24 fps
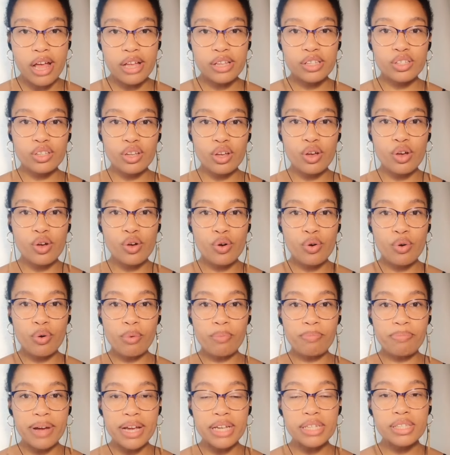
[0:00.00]
So
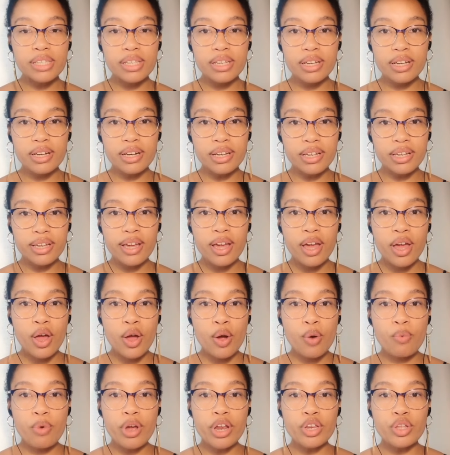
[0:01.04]
basically,
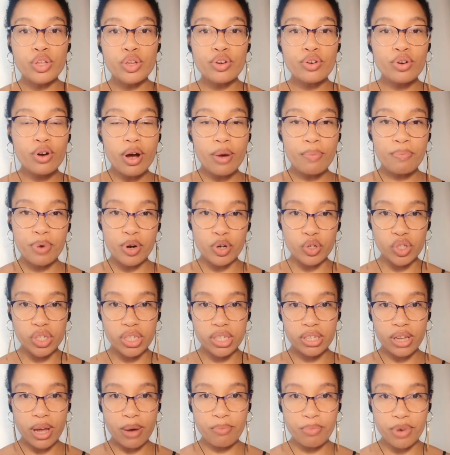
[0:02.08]
when you approach
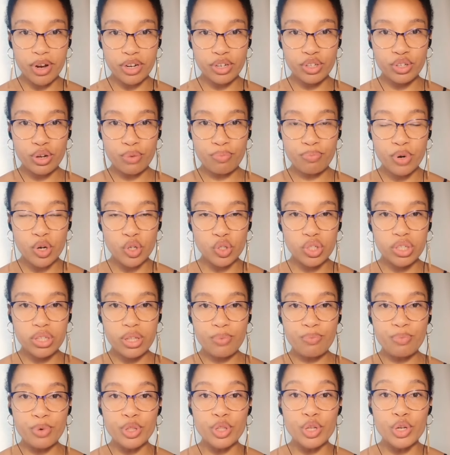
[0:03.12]
someone, you approach
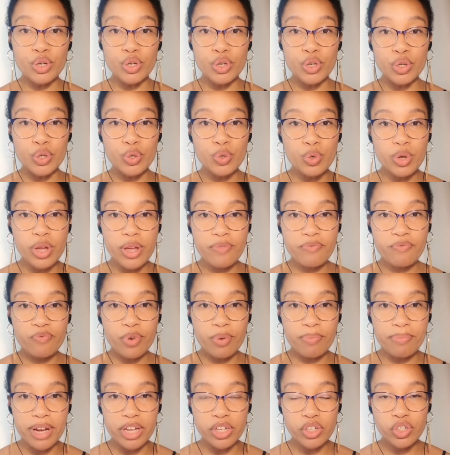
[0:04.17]
them with new
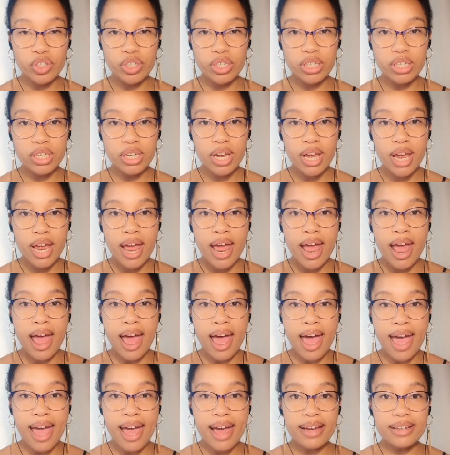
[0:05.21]
information,
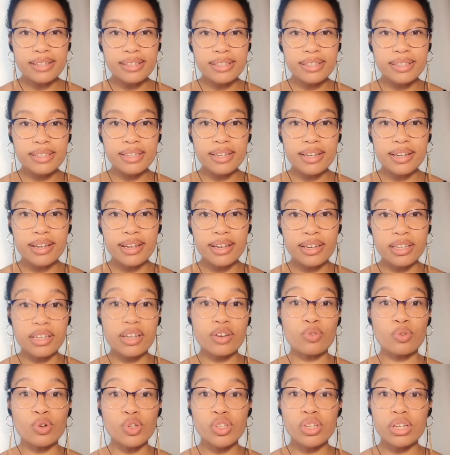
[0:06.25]
and it
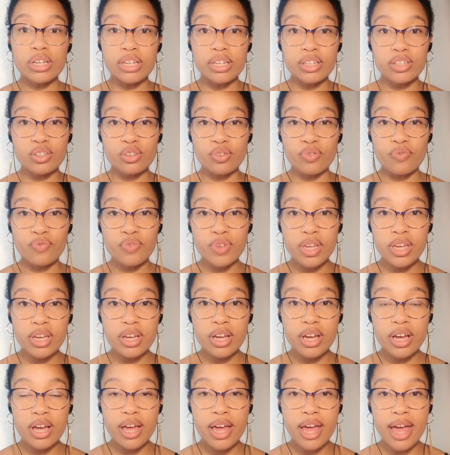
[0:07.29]
can also lead to
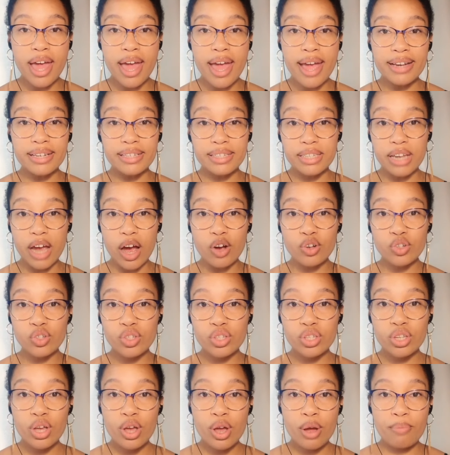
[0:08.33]
fear and
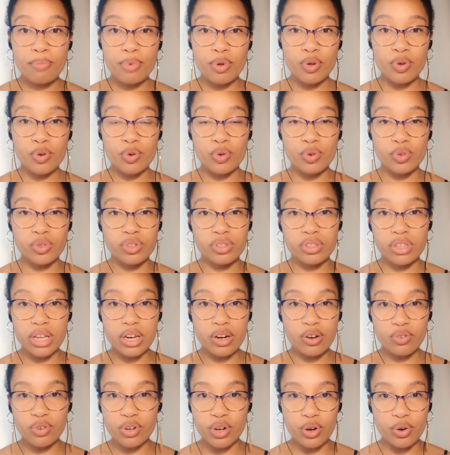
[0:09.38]
doubt because they
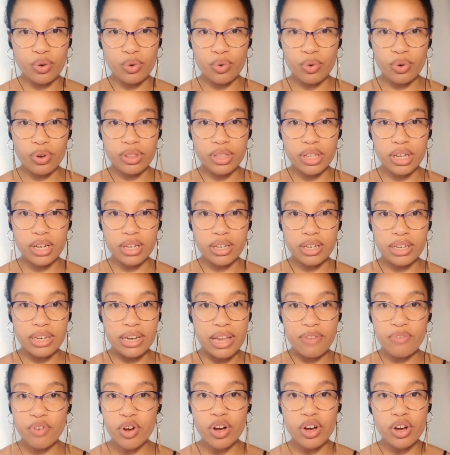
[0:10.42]
don't know, they've
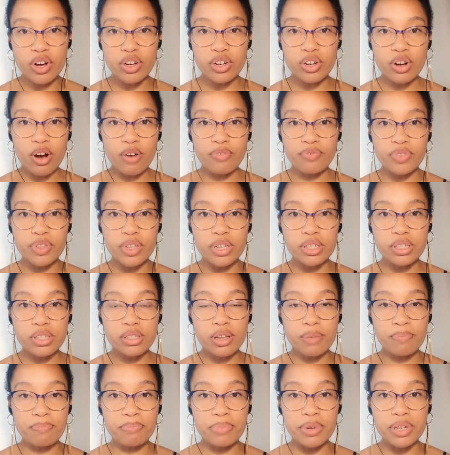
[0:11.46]
never heard of this
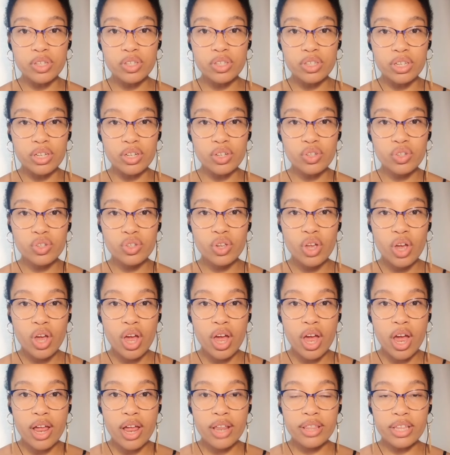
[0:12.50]
business
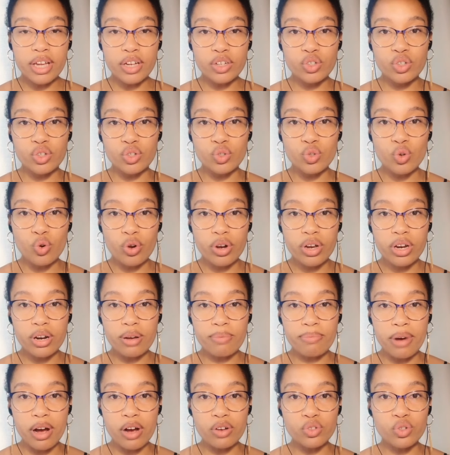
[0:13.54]
that you're talking
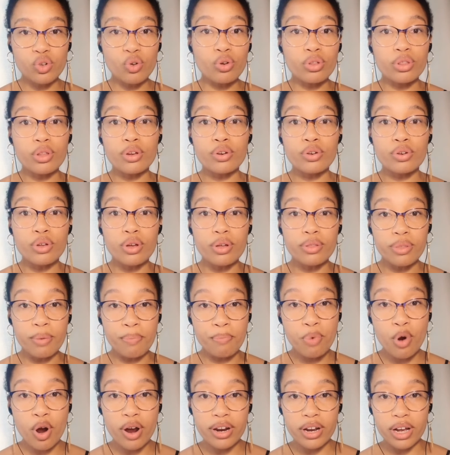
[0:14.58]
about or the
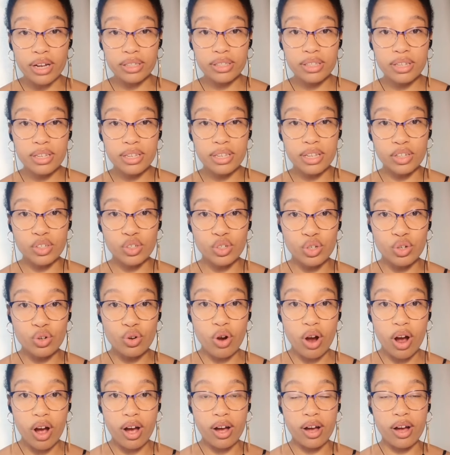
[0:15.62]
product that
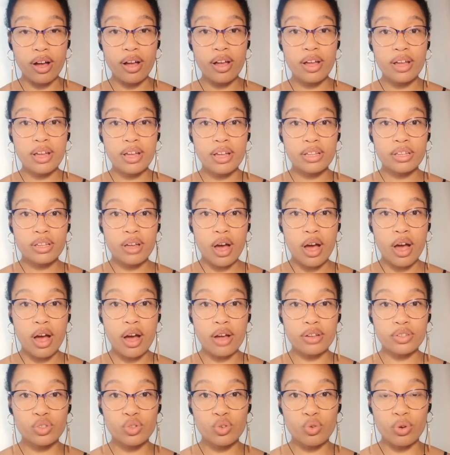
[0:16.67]
you are
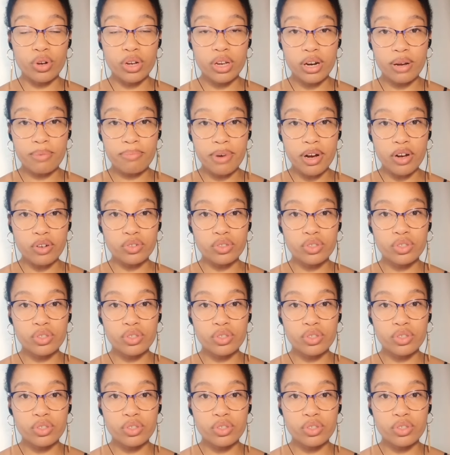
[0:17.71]
talking about.